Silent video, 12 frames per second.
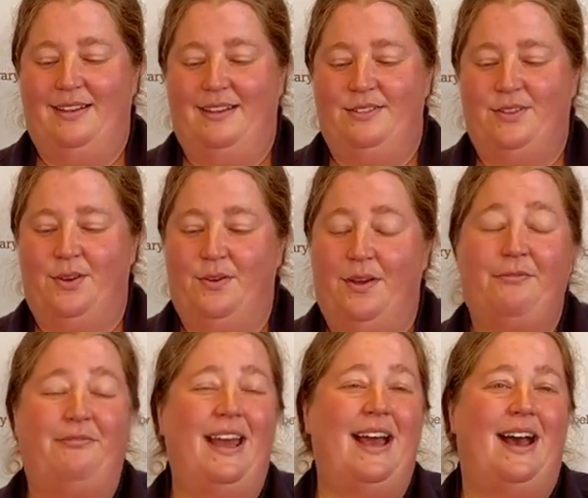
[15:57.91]
So a
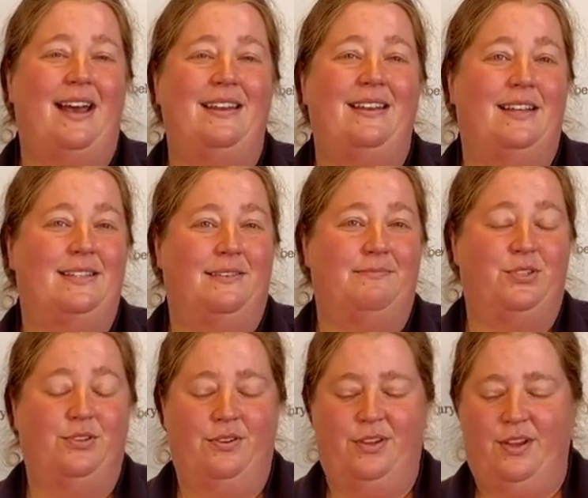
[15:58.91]
fad, as I'm sure you